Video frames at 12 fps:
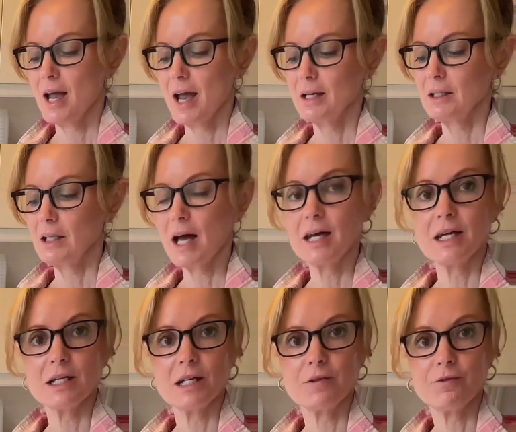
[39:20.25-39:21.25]
and let
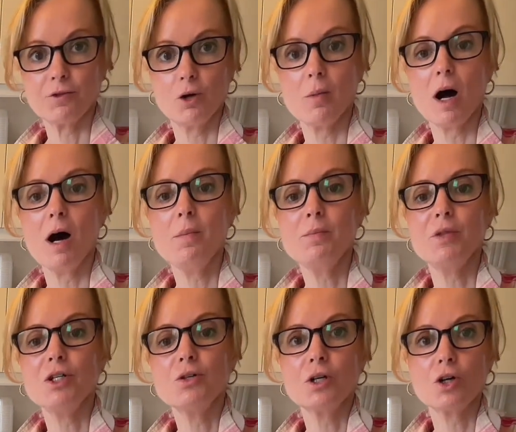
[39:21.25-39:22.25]
it firm up,
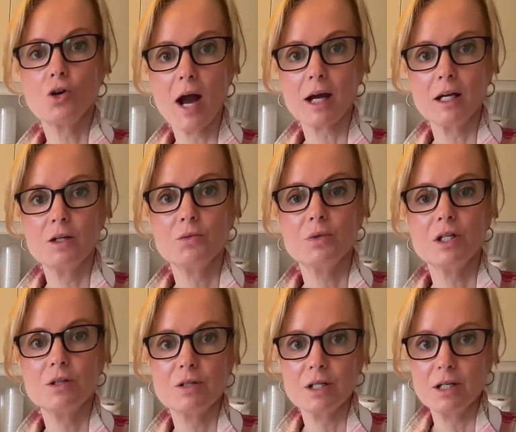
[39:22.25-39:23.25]
then you can crack it and
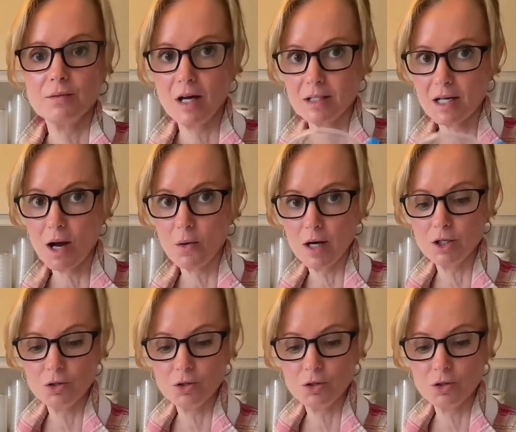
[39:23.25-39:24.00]
reuse it. And that's how I